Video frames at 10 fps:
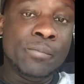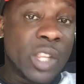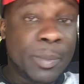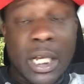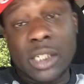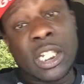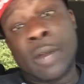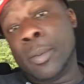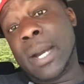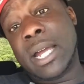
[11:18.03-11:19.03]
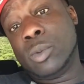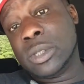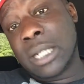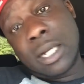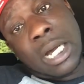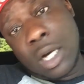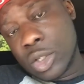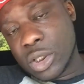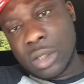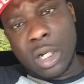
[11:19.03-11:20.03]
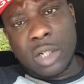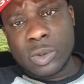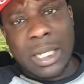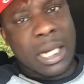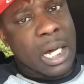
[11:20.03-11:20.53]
Because everybody was out, all the stars was out,